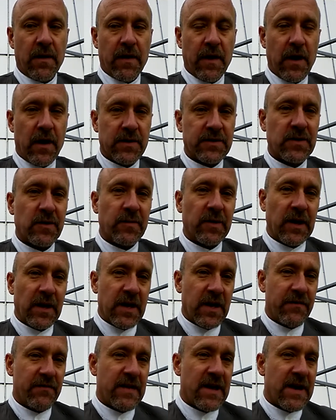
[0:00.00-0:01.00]
they also
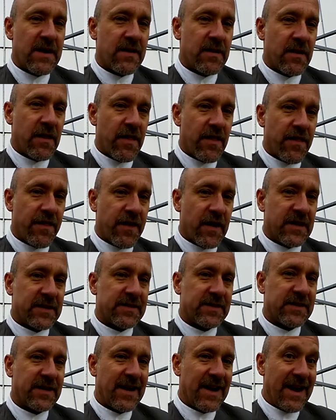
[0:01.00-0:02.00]
believe that
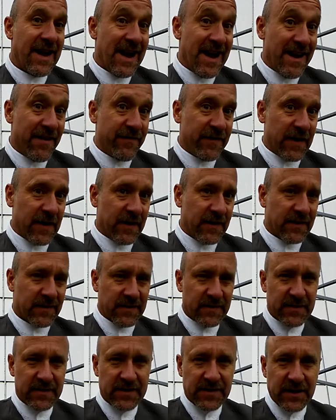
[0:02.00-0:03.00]
thus having
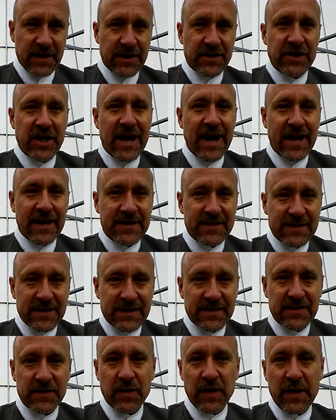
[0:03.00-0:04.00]
such
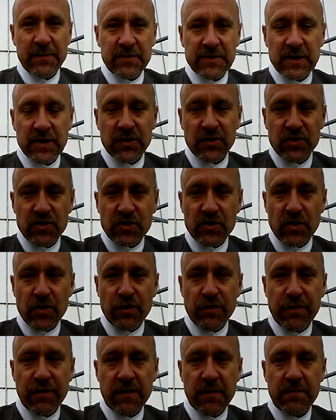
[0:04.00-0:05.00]
access to absolute
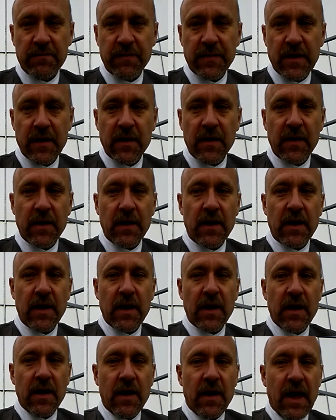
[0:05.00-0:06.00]
truth,
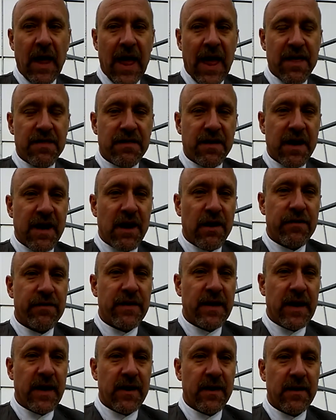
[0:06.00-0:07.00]
they are
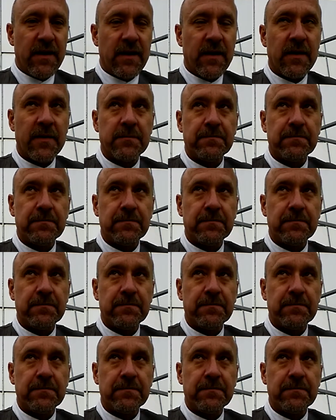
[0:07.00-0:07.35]
then